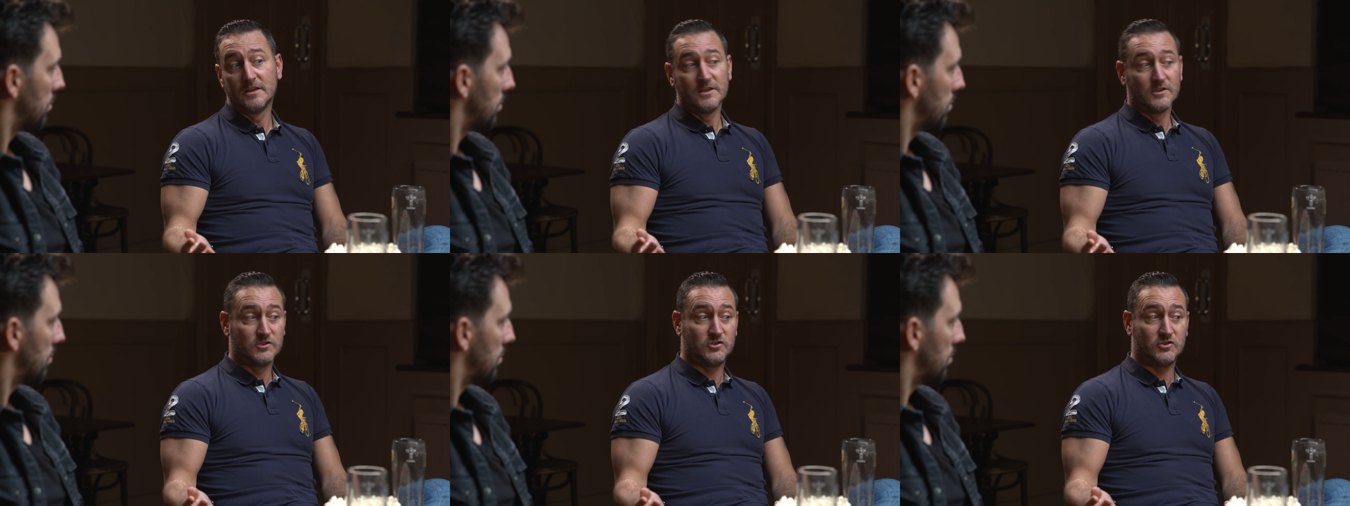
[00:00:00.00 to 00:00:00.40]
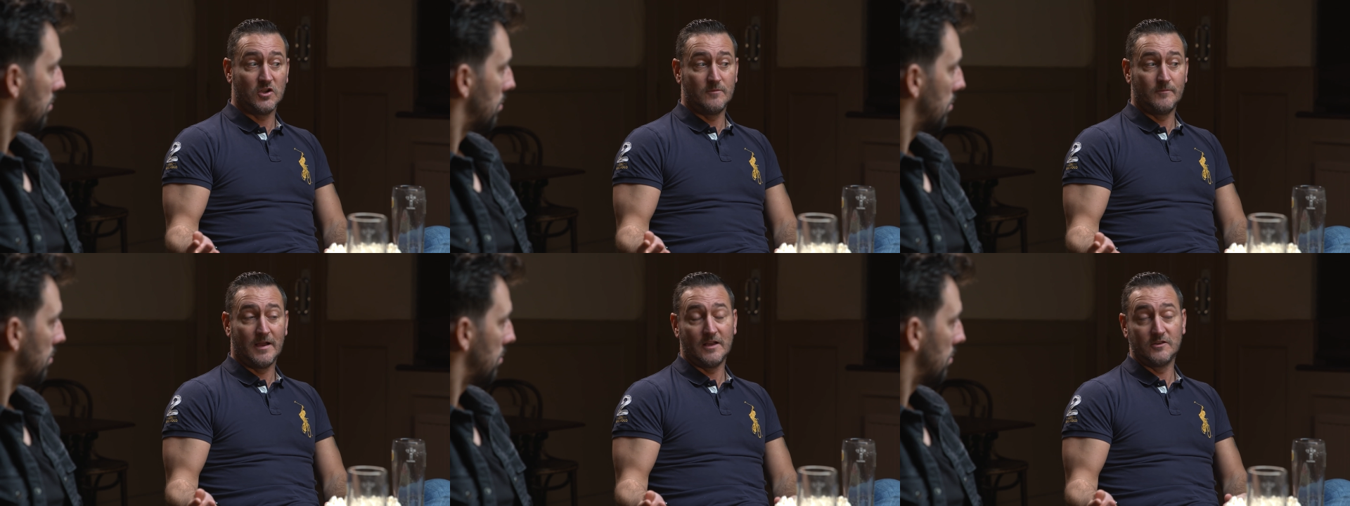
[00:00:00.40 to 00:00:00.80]
Speaker 1: She
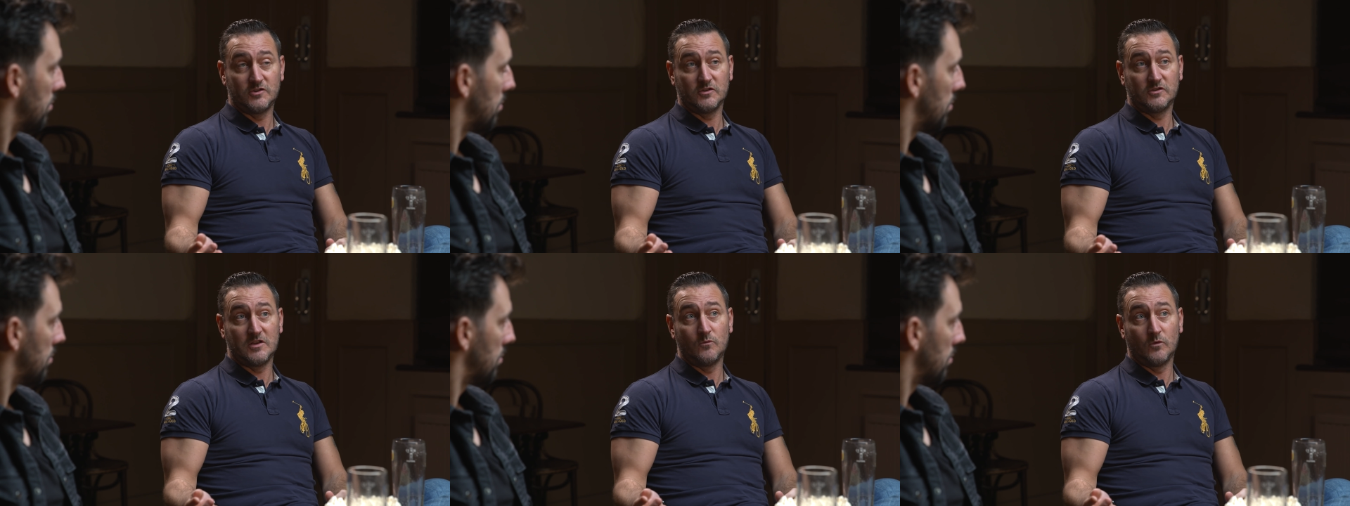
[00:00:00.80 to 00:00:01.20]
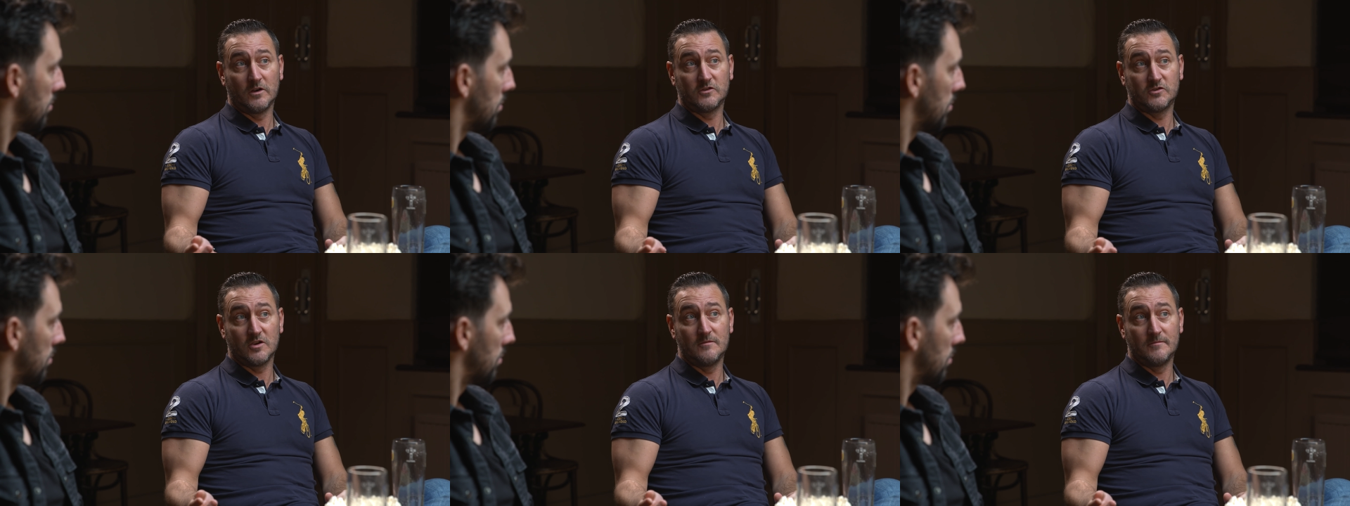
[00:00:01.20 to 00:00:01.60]
turned back and she didn't want to
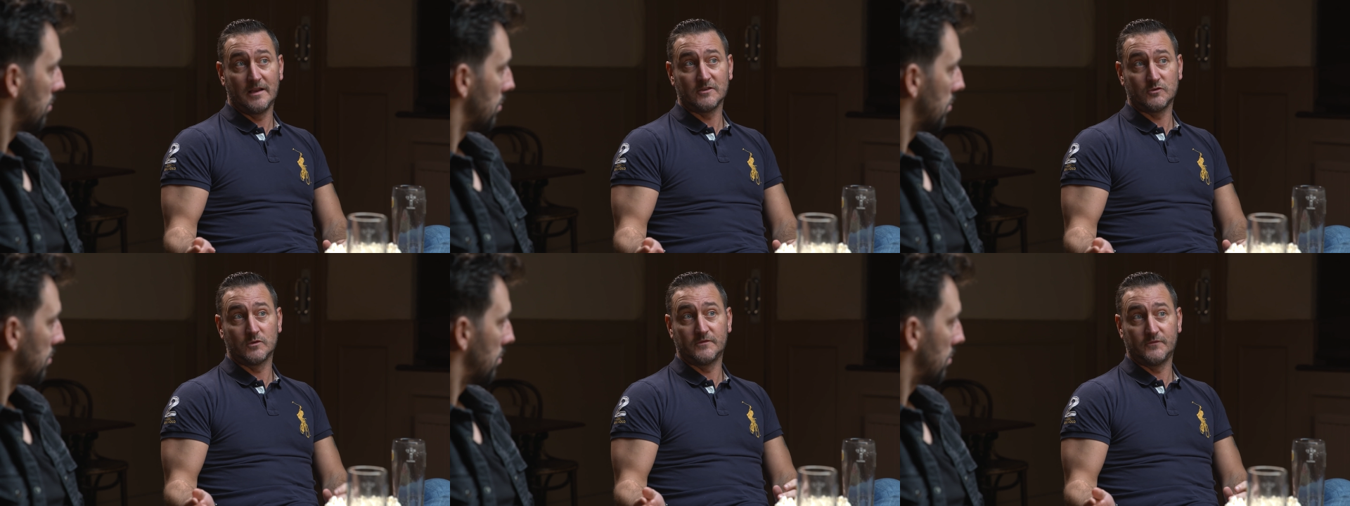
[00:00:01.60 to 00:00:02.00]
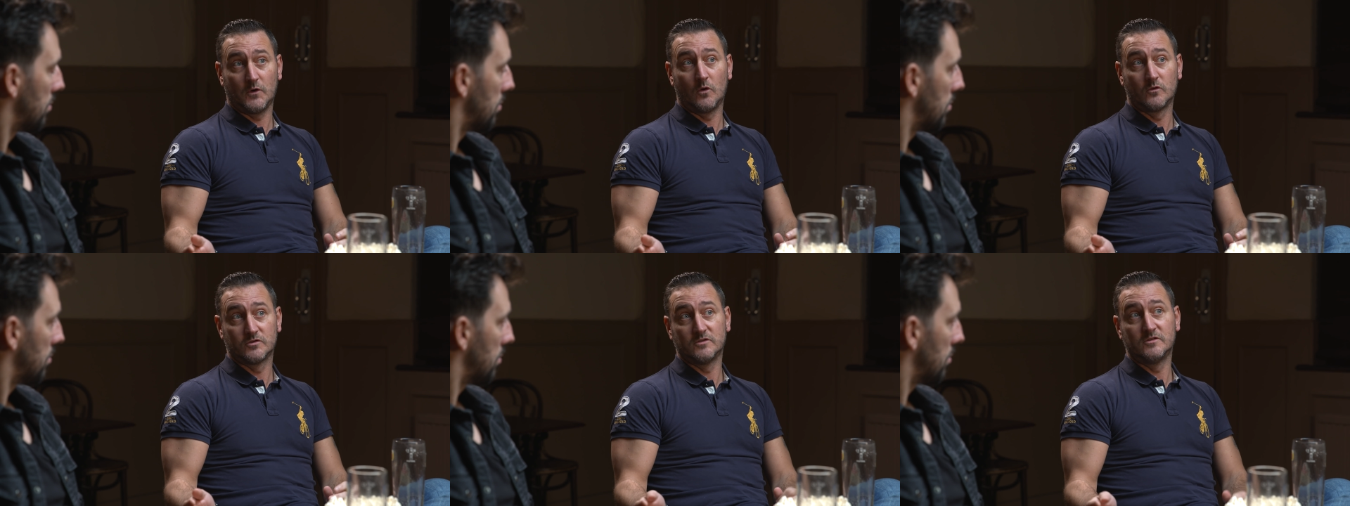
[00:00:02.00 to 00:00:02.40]
turn back. She was
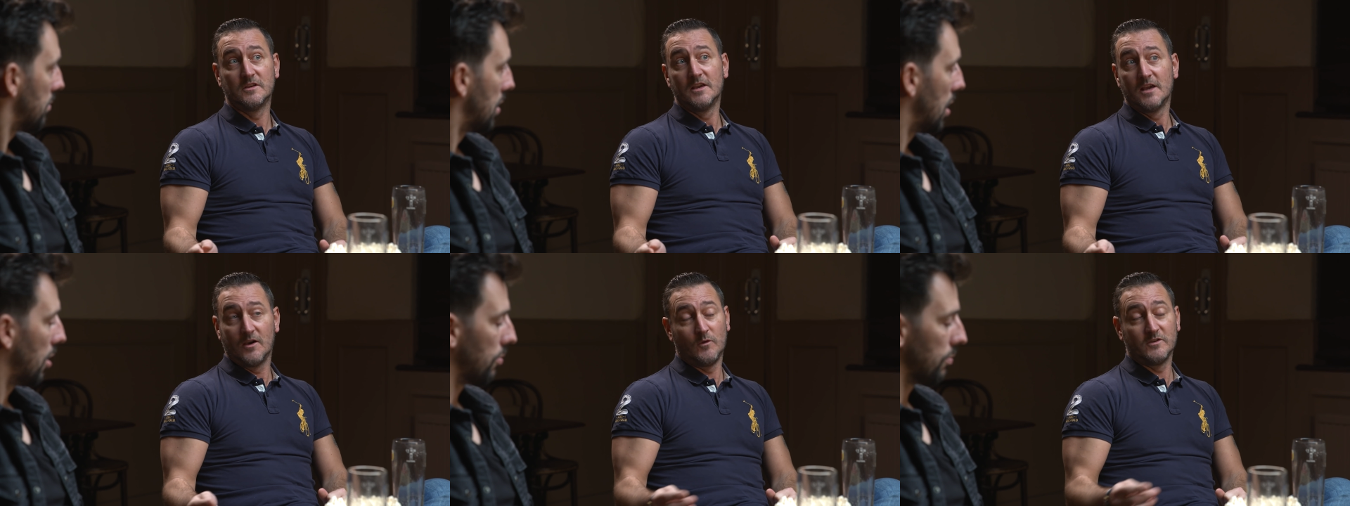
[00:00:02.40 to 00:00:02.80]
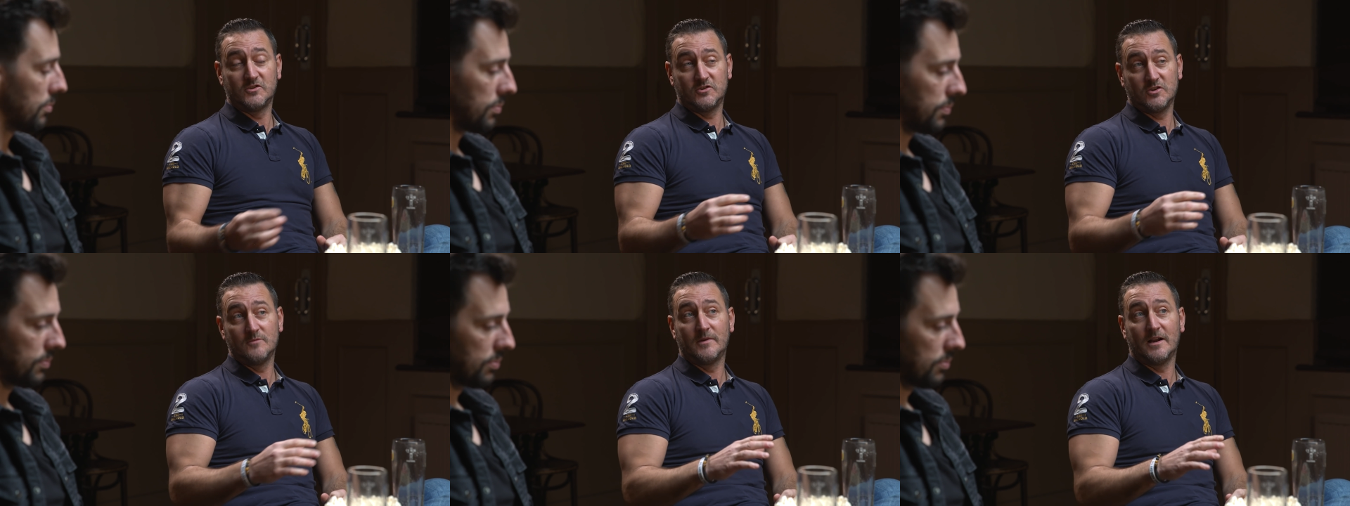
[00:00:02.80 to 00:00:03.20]
frozen. No. And when she
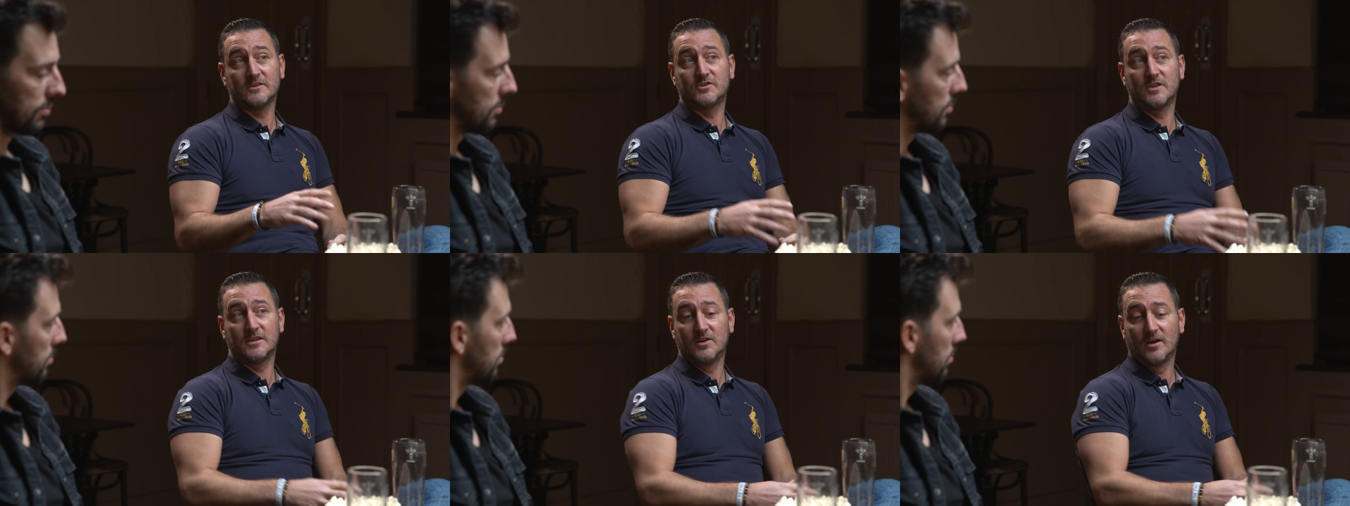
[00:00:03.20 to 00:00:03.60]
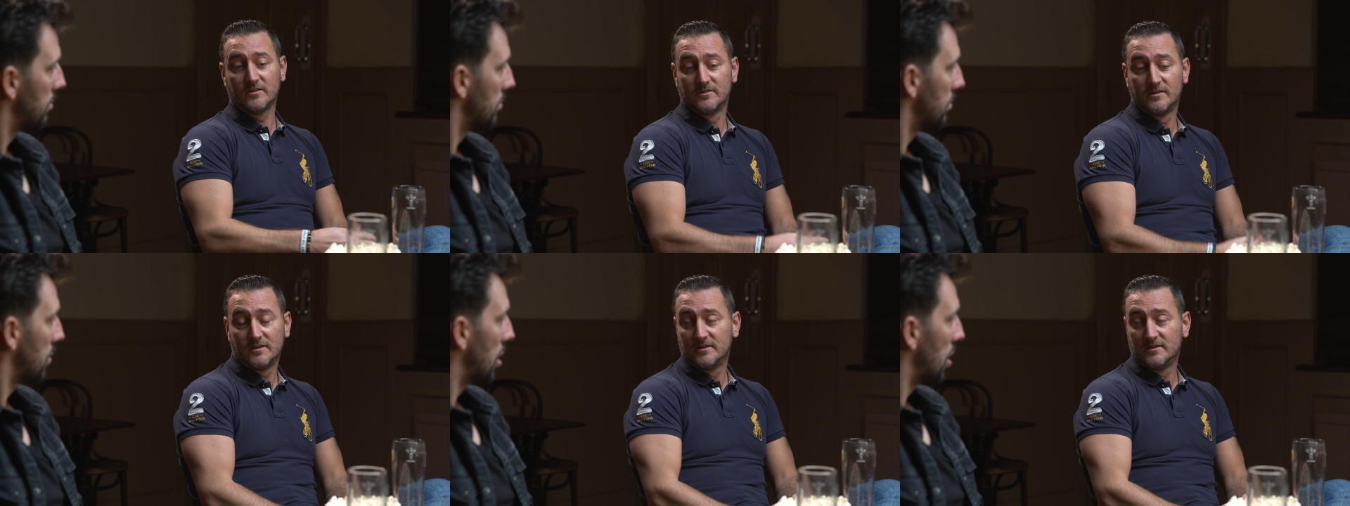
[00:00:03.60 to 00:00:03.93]
turned back, she'd gone.